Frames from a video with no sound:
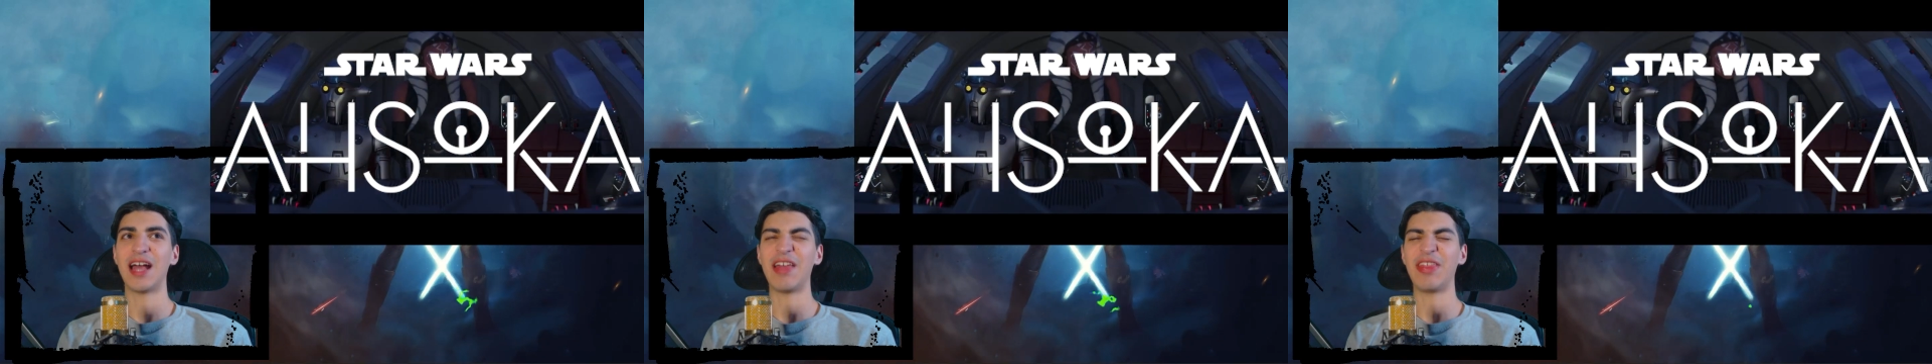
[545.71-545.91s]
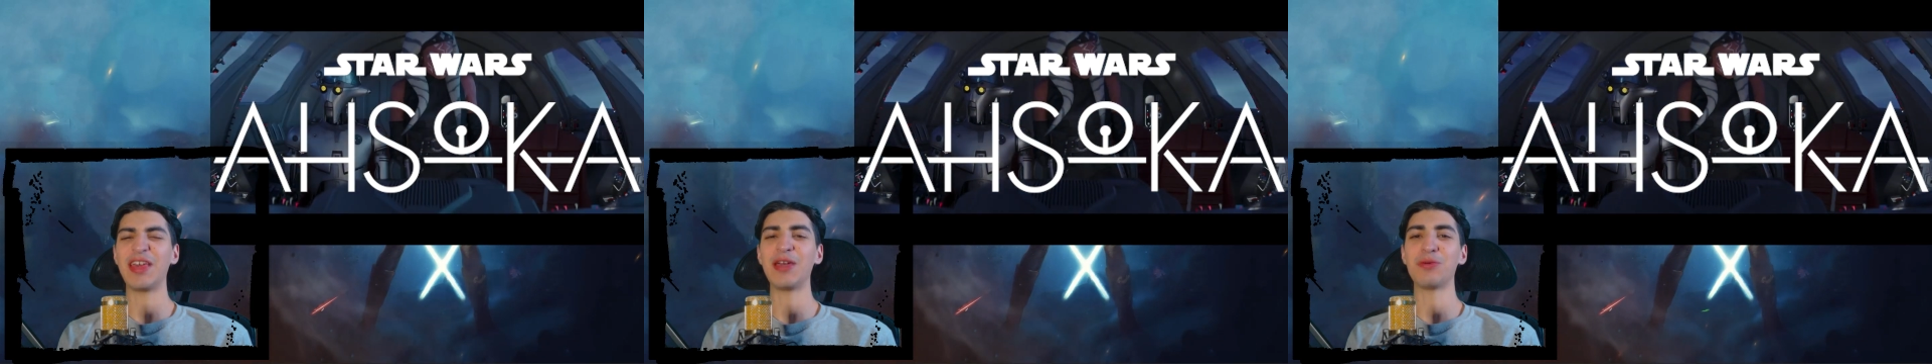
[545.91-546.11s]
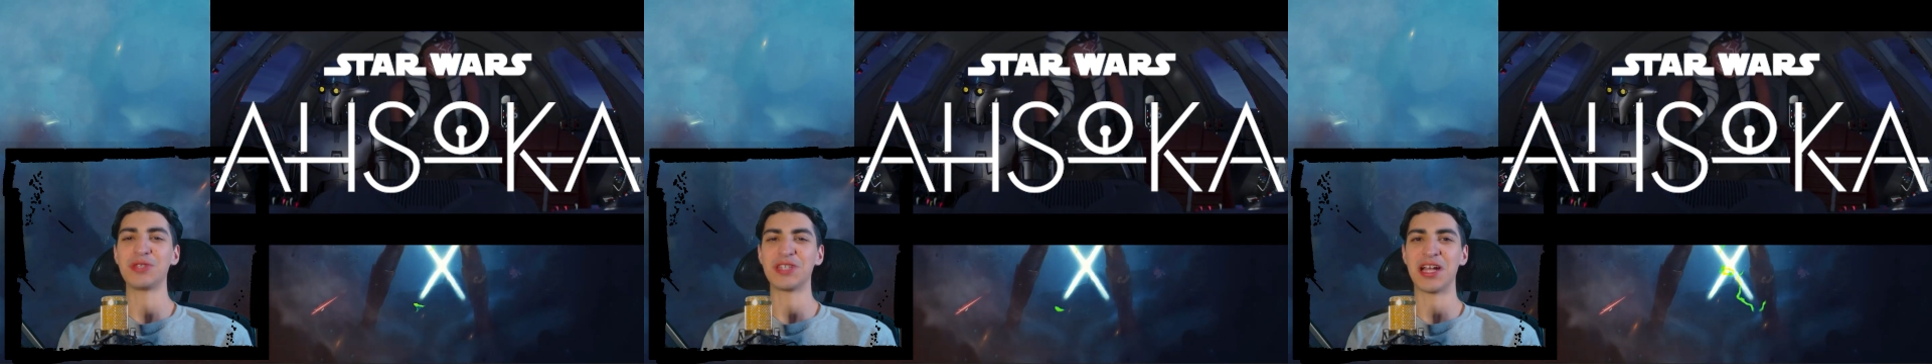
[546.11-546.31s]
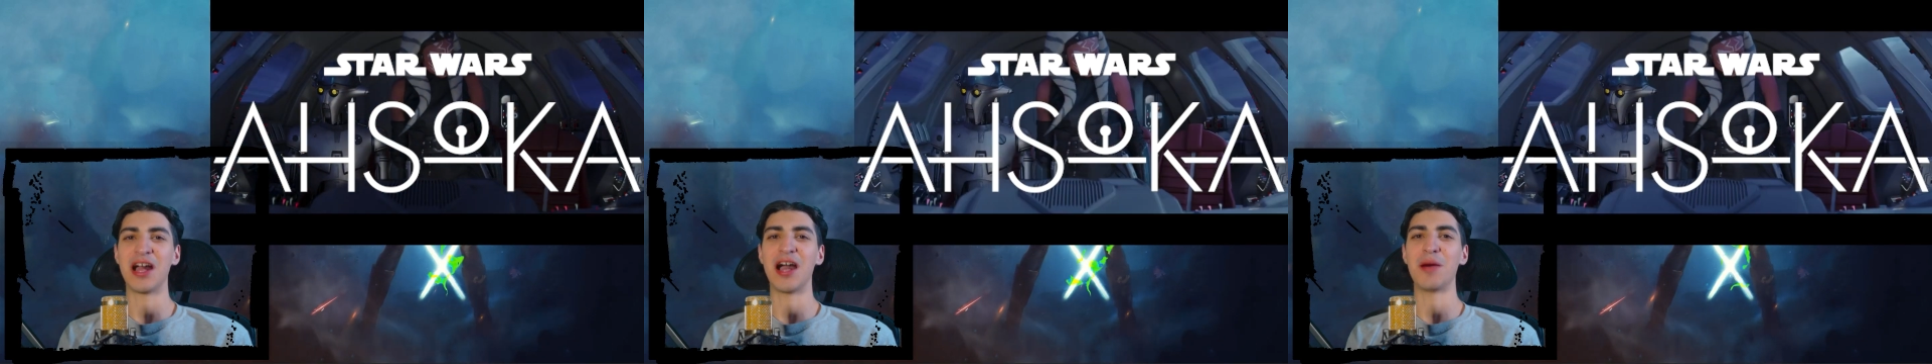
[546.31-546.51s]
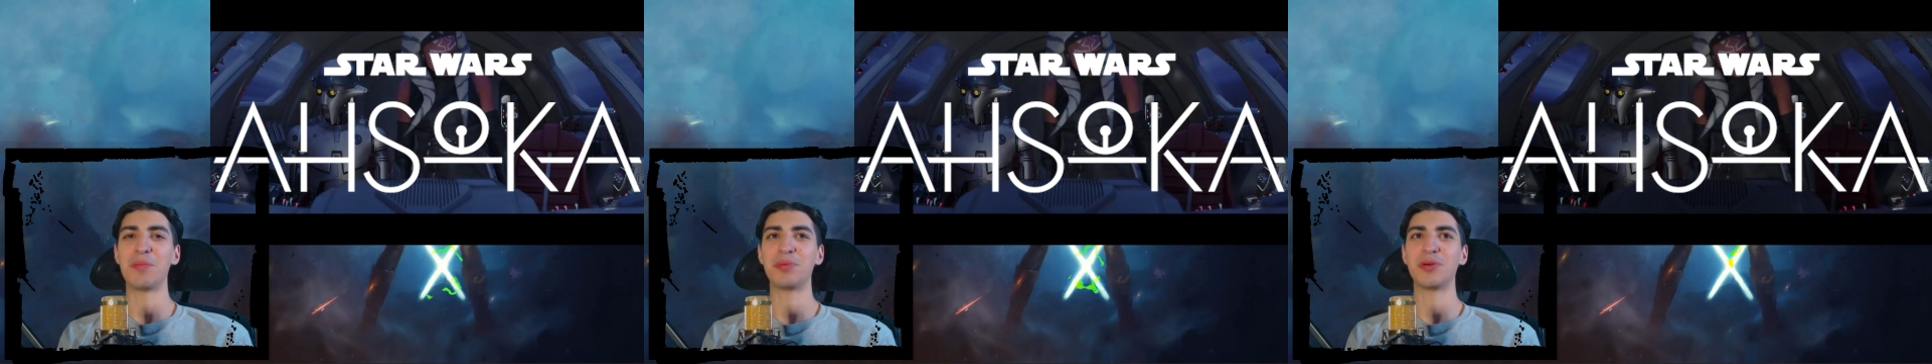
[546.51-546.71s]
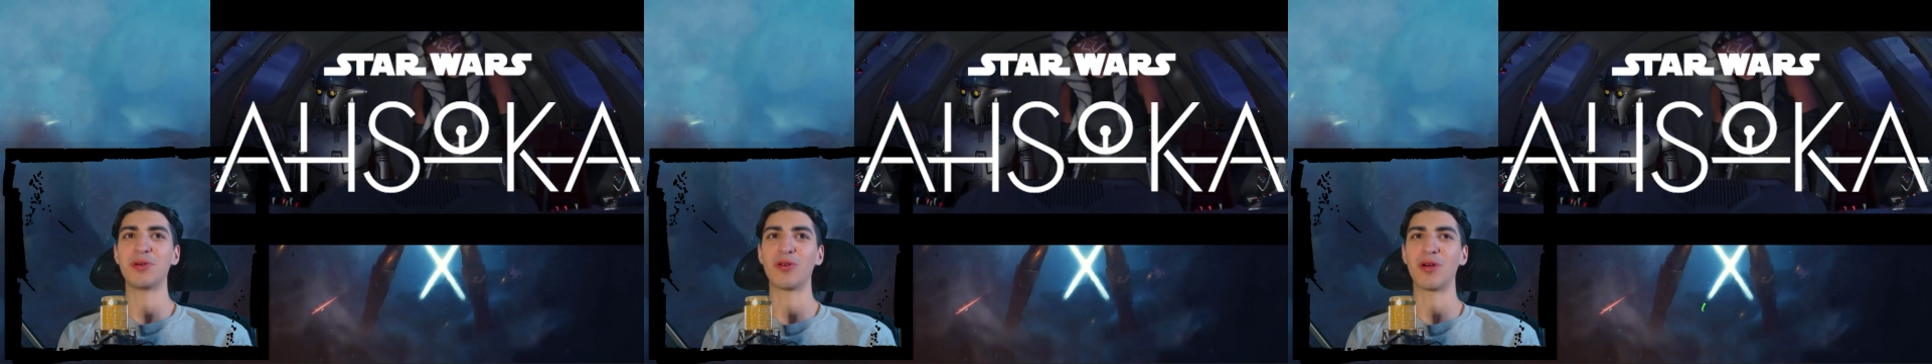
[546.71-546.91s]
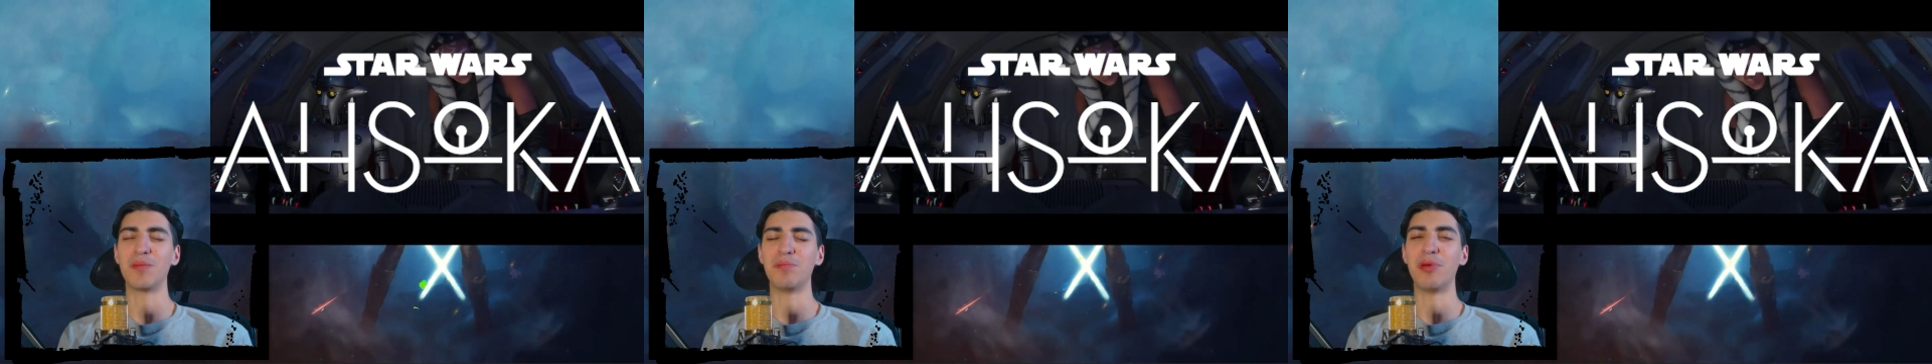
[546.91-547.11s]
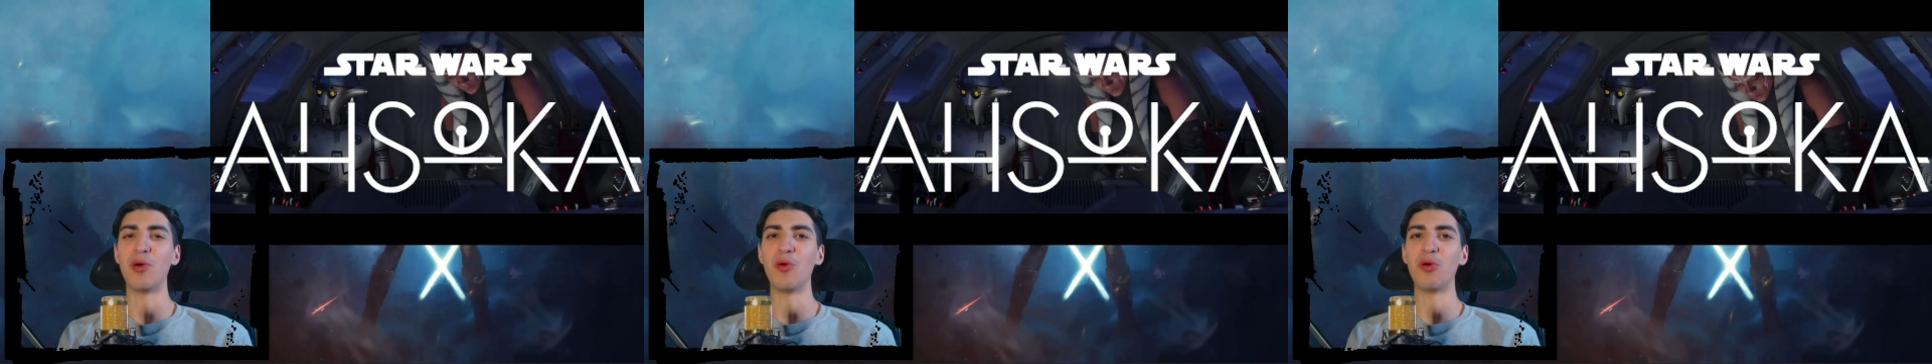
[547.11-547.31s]
I think it was a cup or
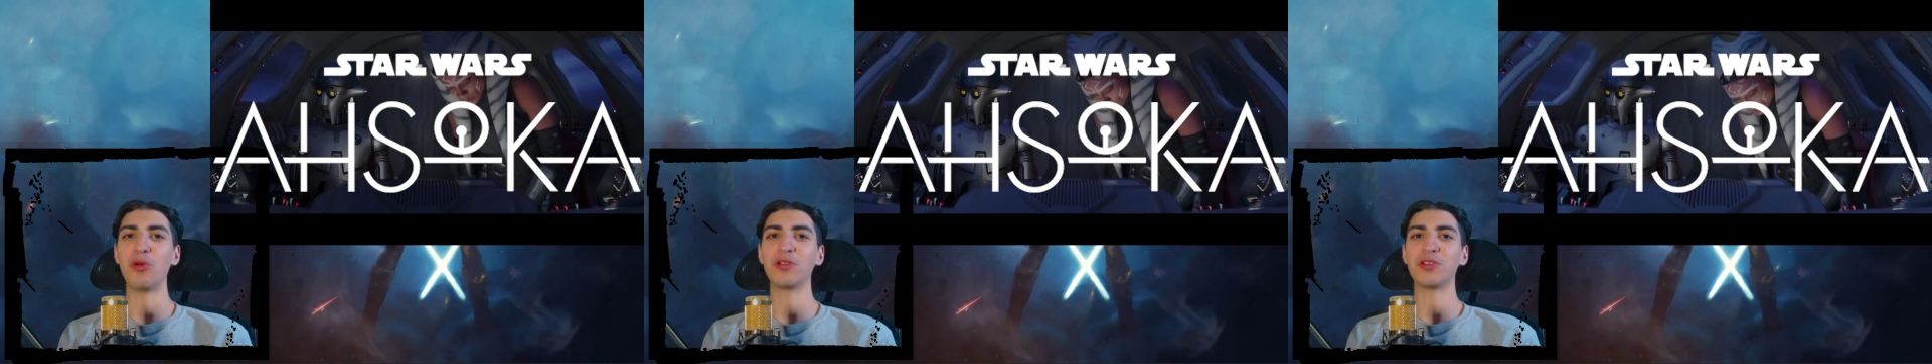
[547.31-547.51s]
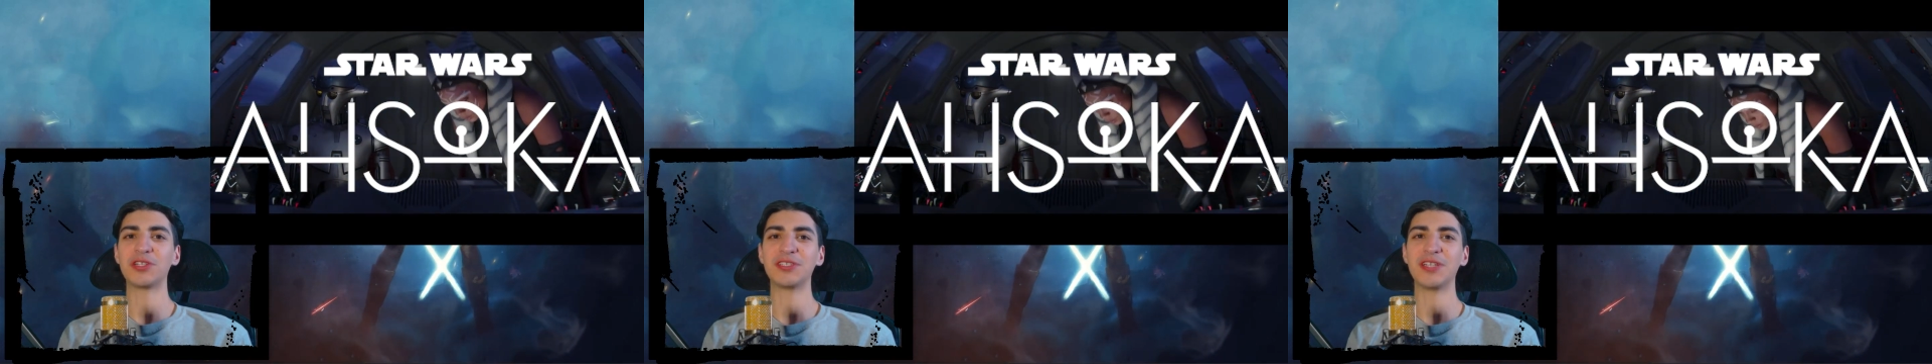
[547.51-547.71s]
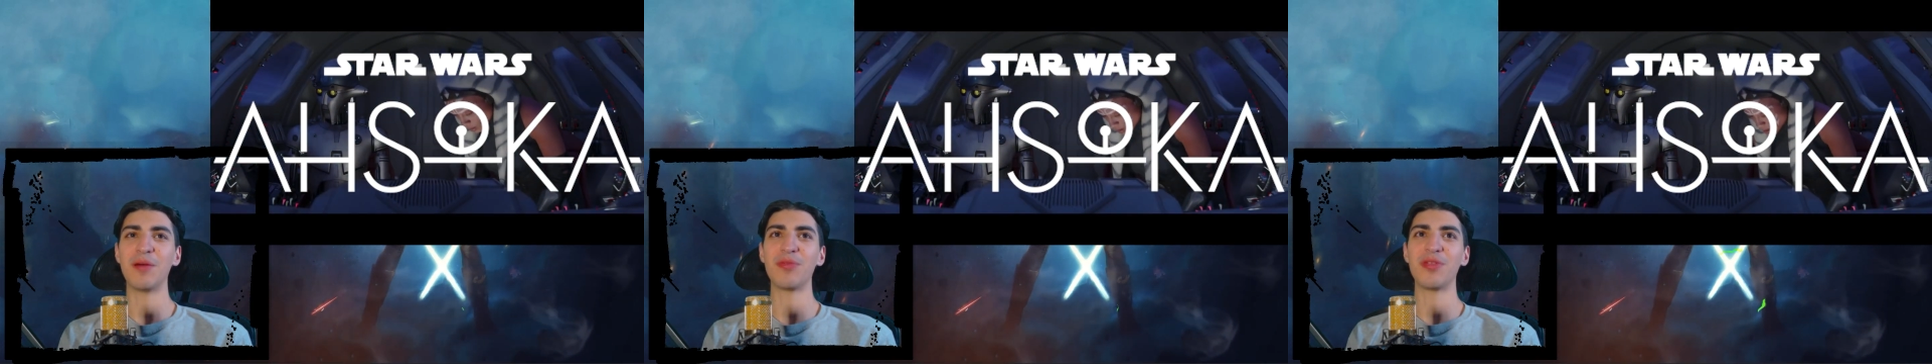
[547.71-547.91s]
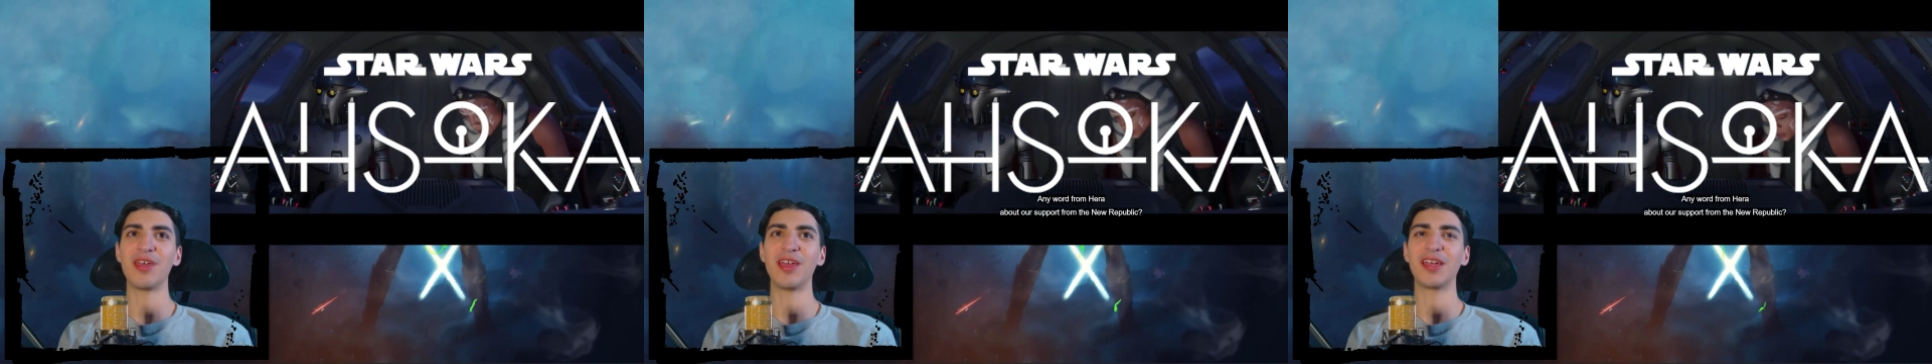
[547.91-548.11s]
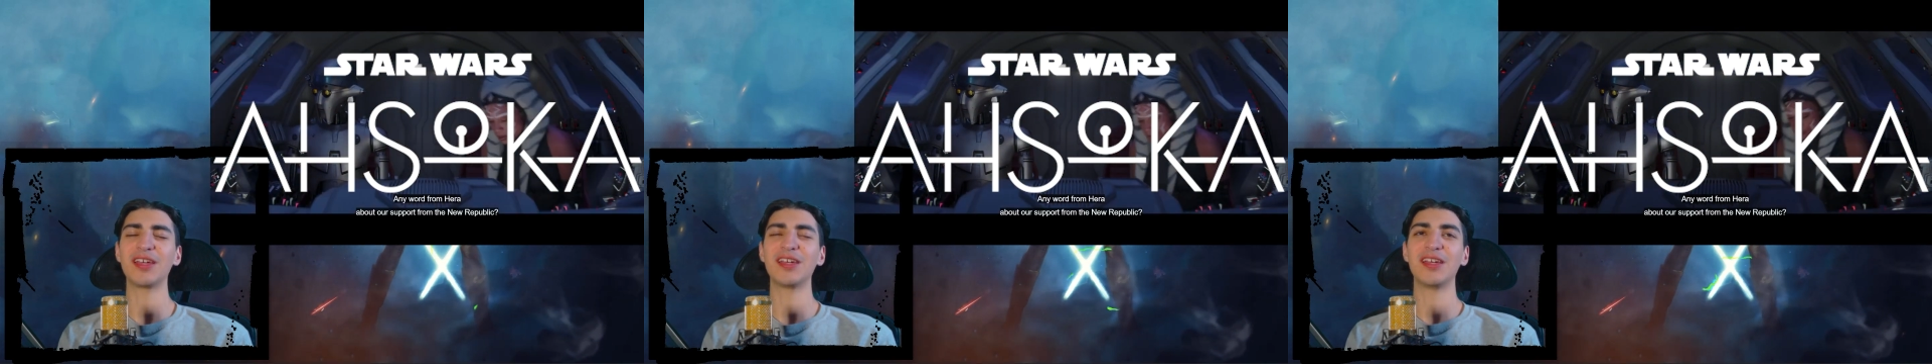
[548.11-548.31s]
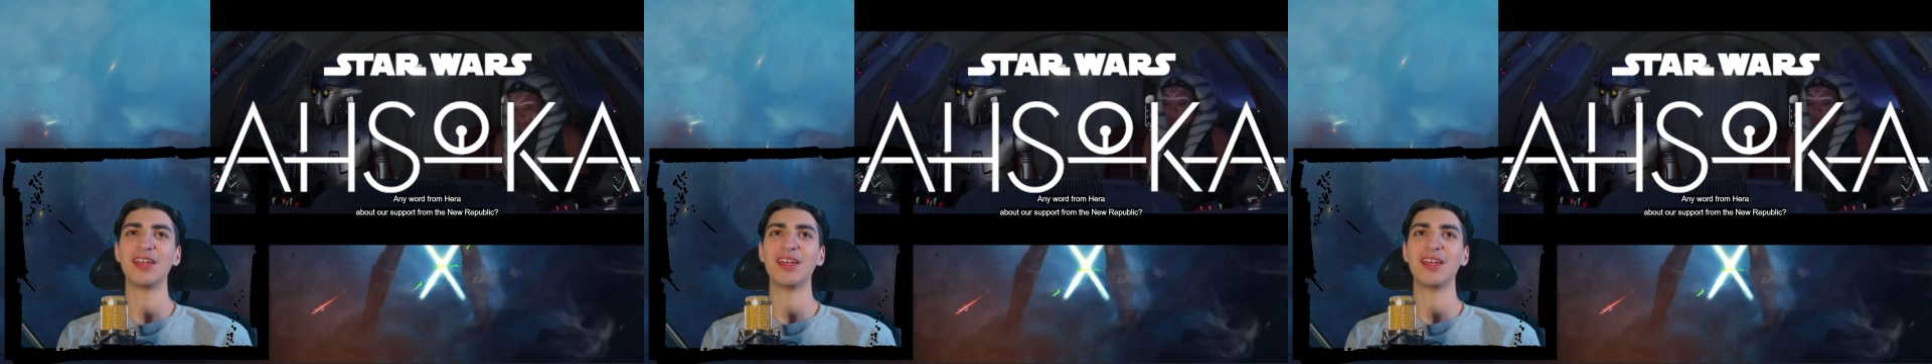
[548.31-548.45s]
a bowl or something